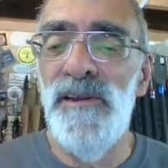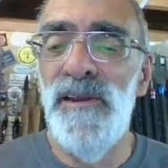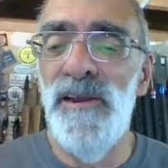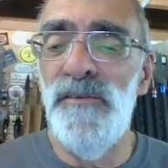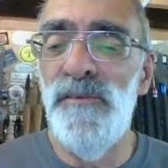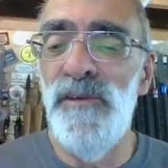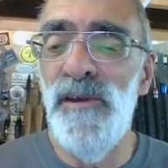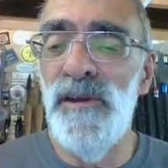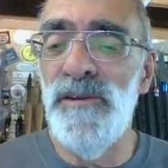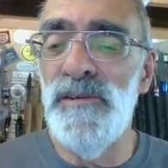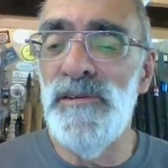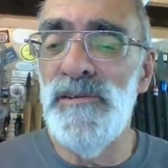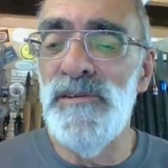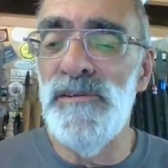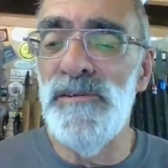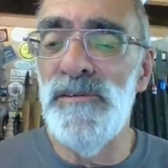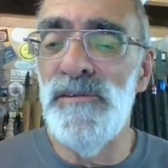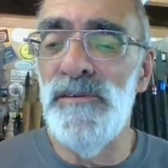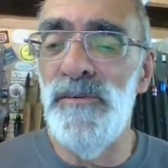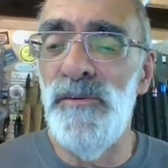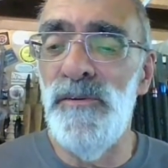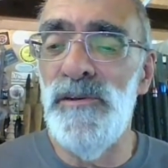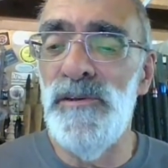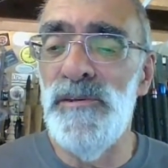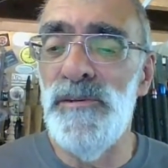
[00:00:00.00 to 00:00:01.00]
Larry Anderson.
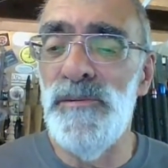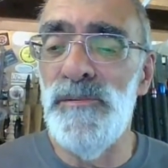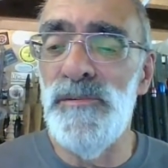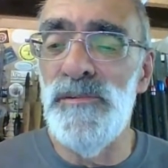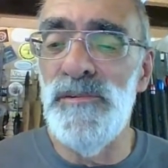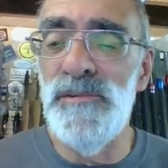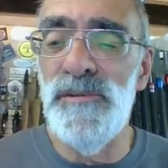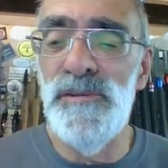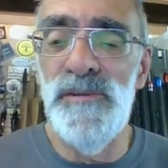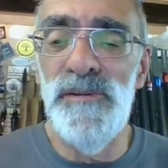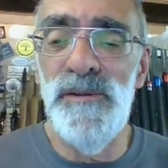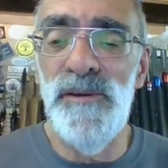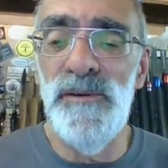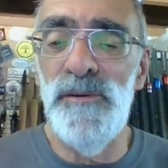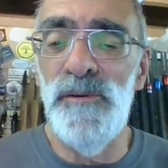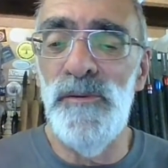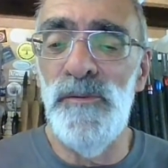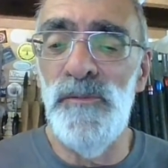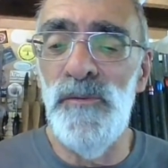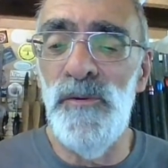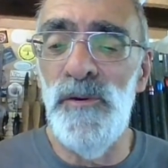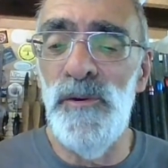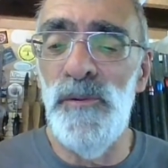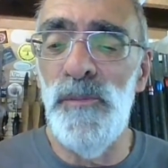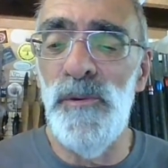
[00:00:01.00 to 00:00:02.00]
Greetings. Thank you
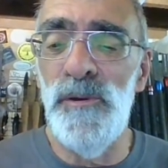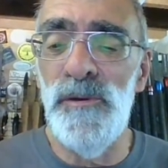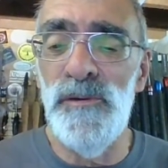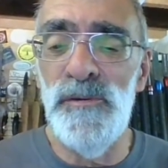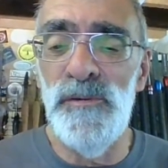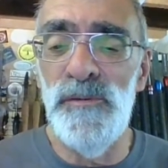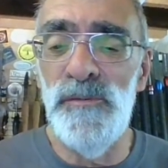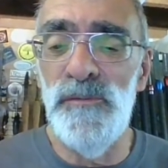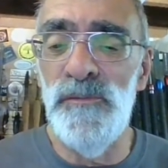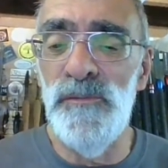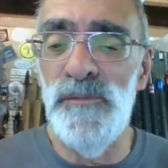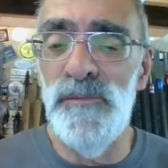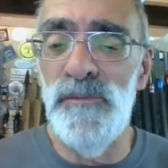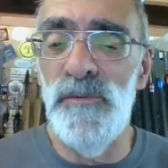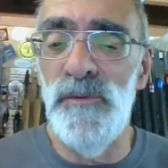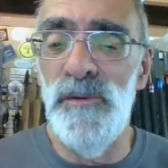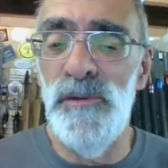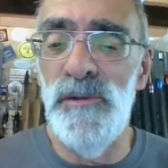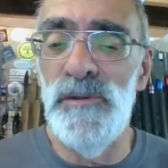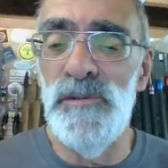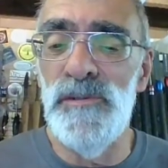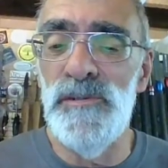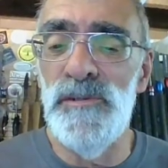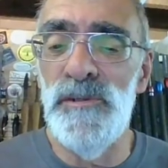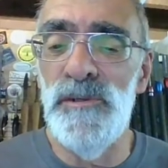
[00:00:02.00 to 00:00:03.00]
very much.
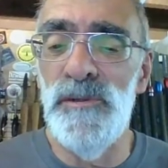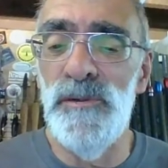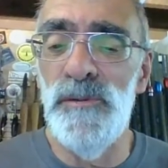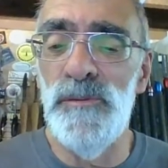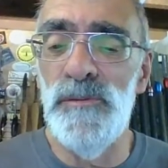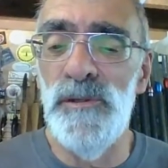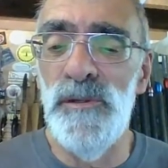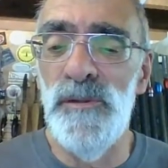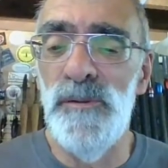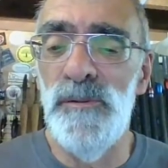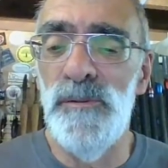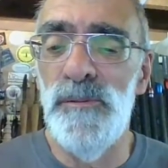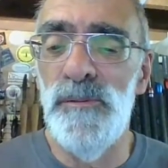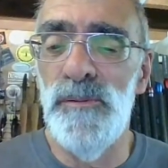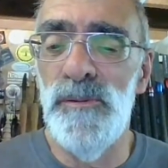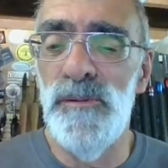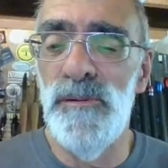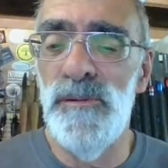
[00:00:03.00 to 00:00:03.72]
Greetings to you too.